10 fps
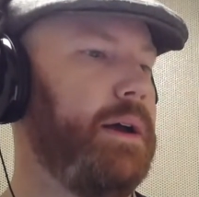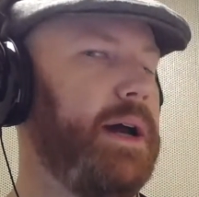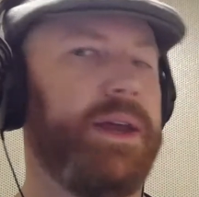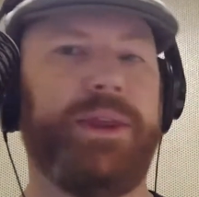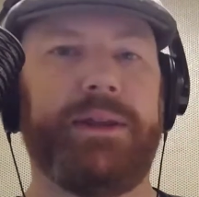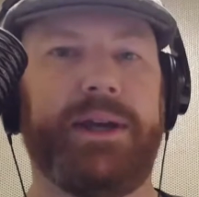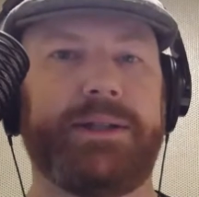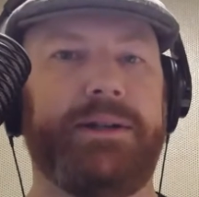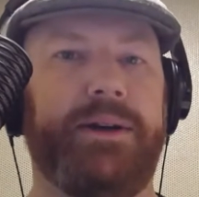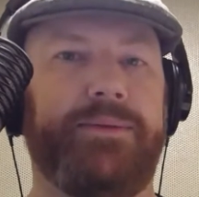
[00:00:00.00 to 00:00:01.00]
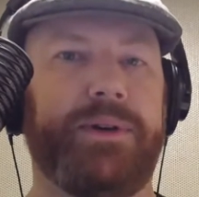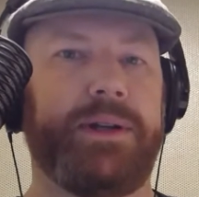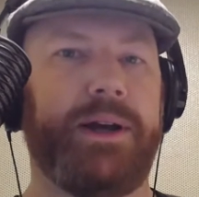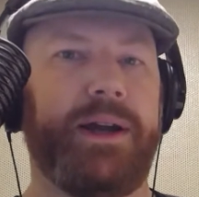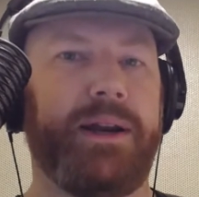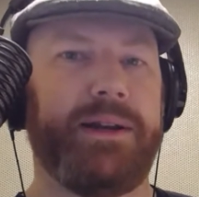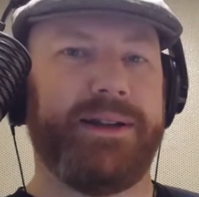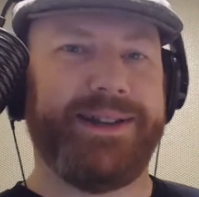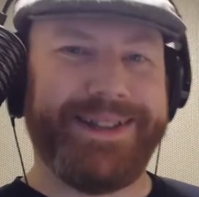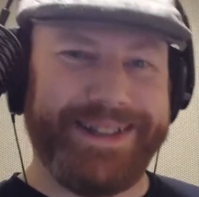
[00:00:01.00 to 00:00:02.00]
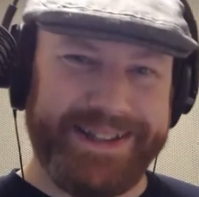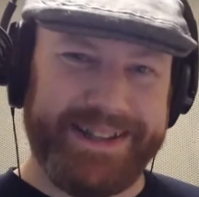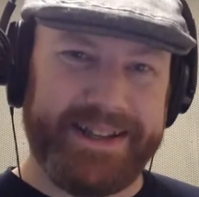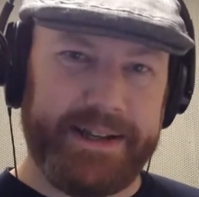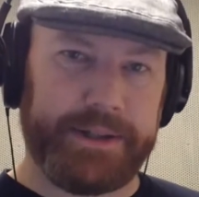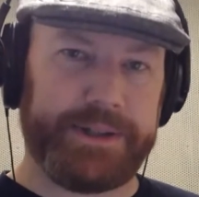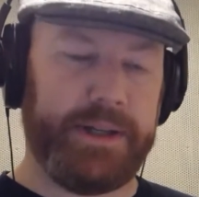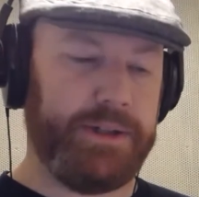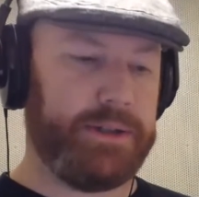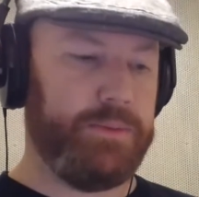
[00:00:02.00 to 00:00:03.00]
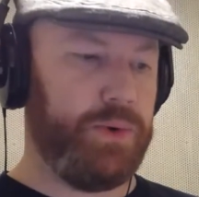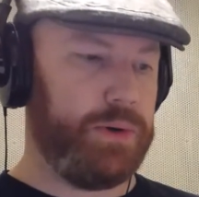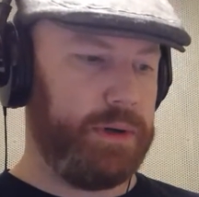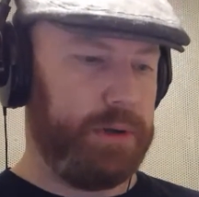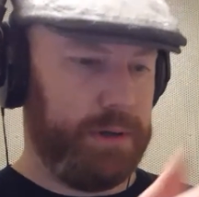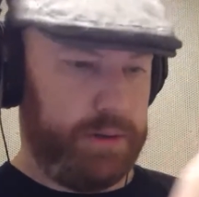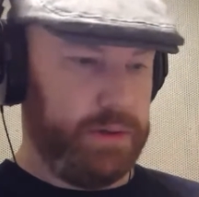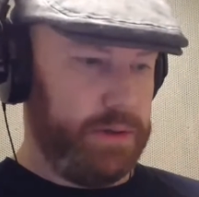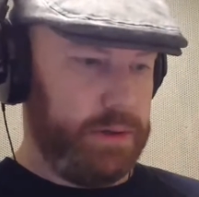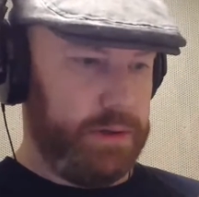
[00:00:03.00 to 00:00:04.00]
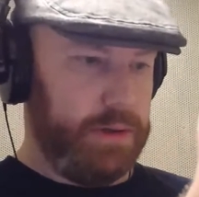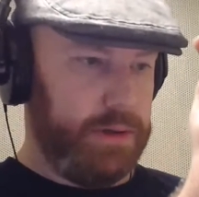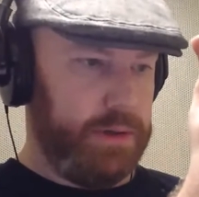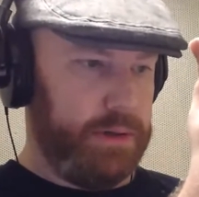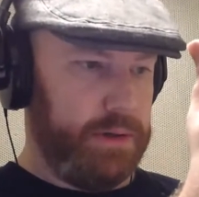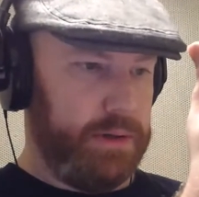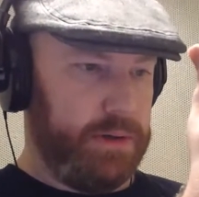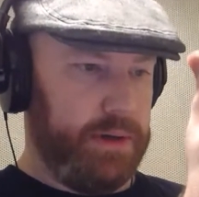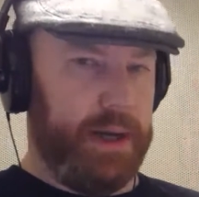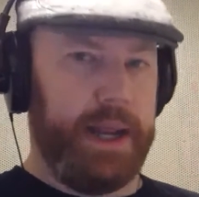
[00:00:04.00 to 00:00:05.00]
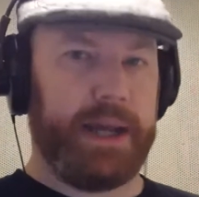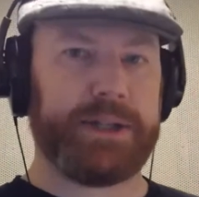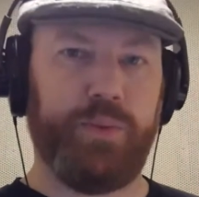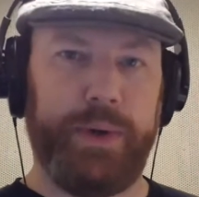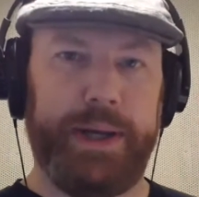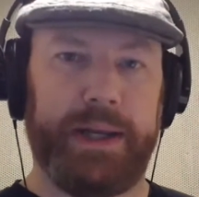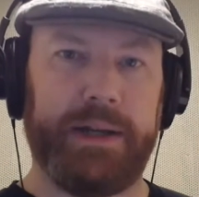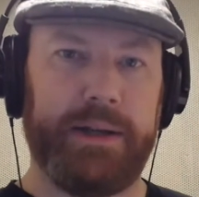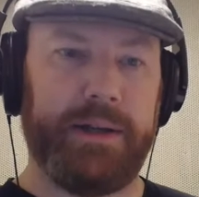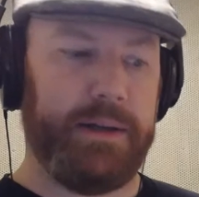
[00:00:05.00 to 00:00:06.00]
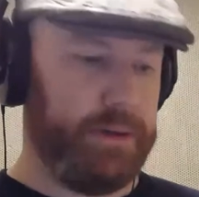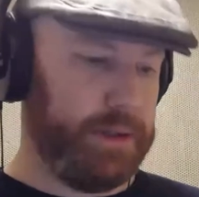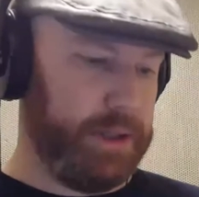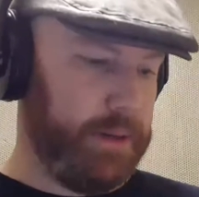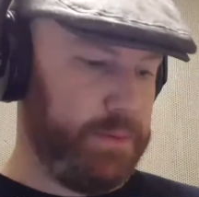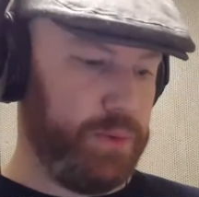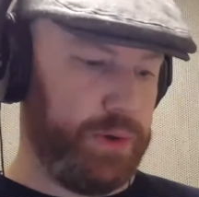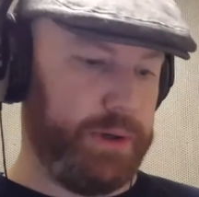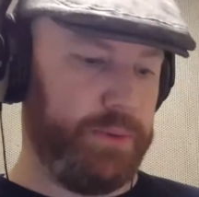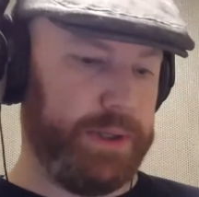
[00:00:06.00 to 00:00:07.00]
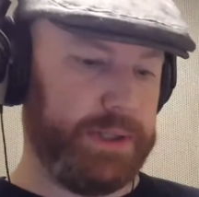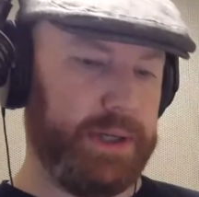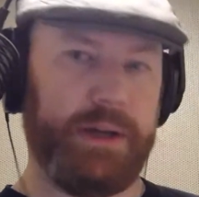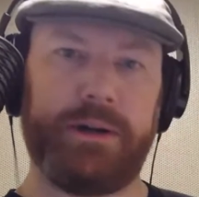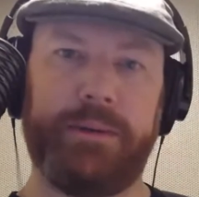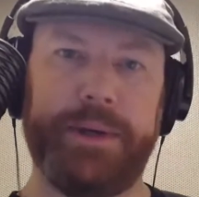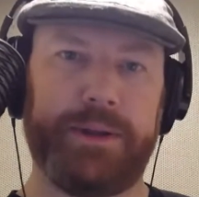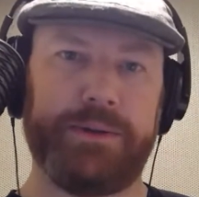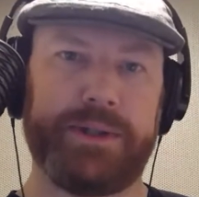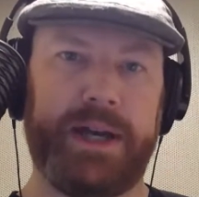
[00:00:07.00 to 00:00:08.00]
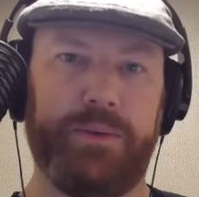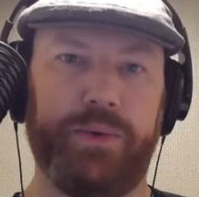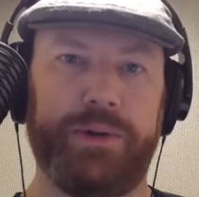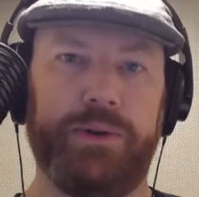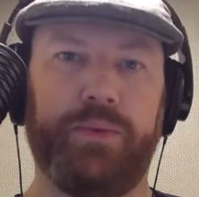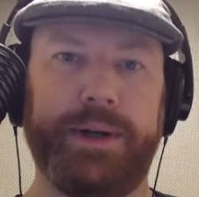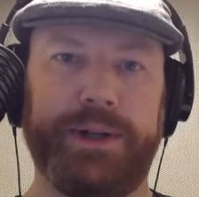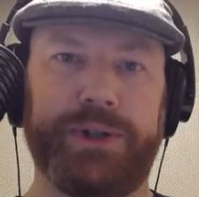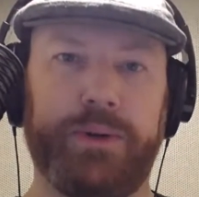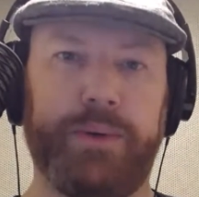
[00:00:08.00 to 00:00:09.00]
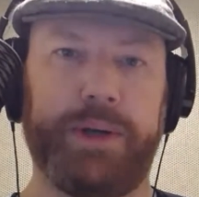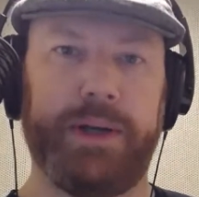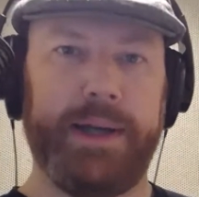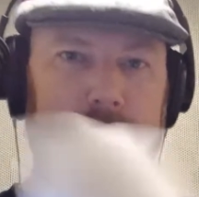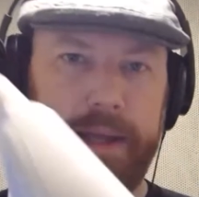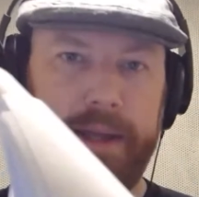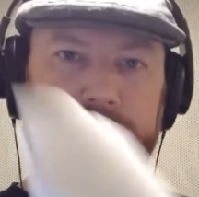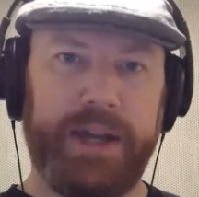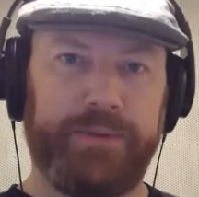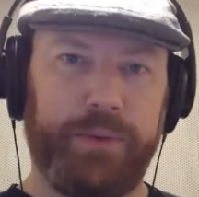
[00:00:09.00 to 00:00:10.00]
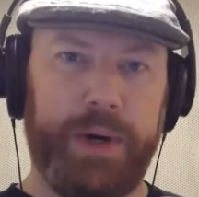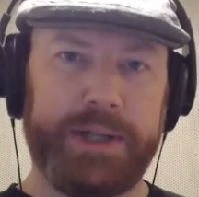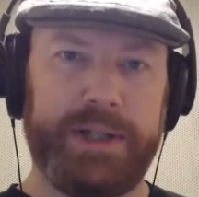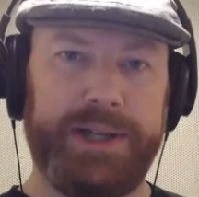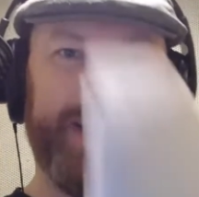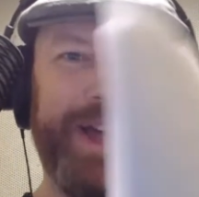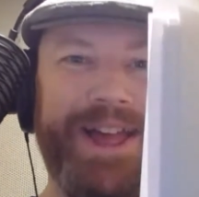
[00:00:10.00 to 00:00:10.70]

I think that's enough for tonight. I'll send you some more next week. There's a couple more good ones in here. I'll pick those out and we'll do a really short one. Thanks for watching.